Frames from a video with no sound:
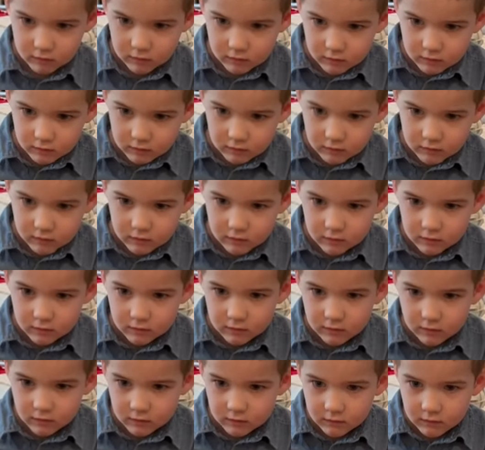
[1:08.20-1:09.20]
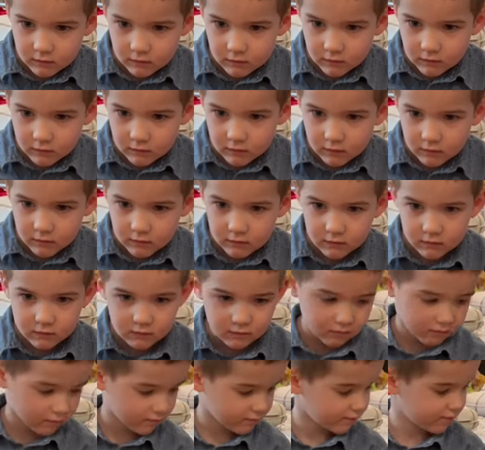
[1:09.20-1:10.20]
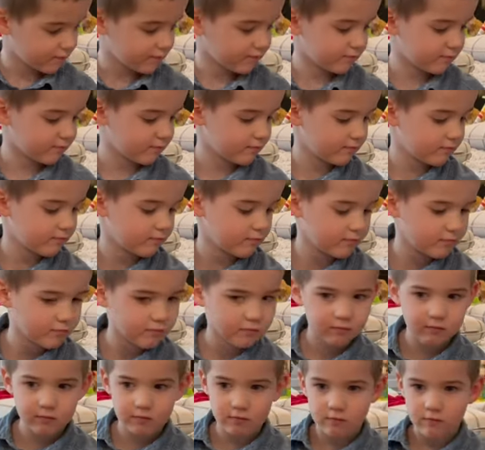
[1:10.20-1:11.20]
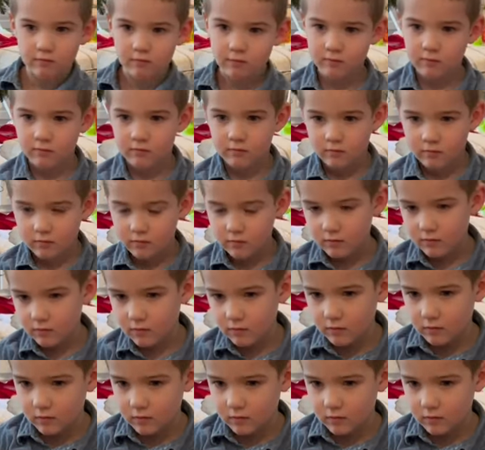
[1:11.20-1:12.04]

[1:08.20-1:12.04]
(silence)